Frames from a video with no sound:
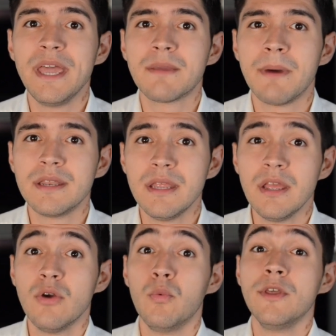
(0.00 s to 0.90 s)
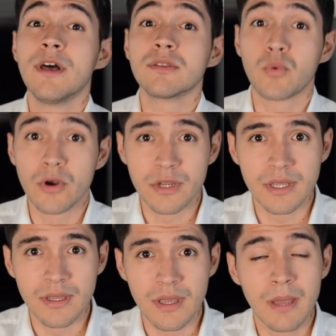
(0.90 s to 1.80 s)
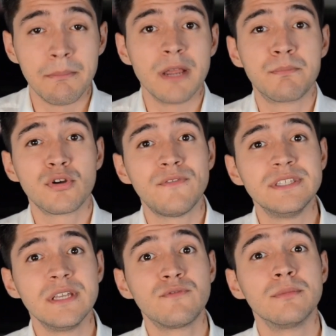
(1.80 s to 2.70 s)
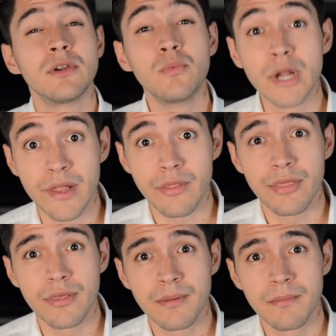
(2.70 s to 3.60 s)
money without working, by profiting from their wealth.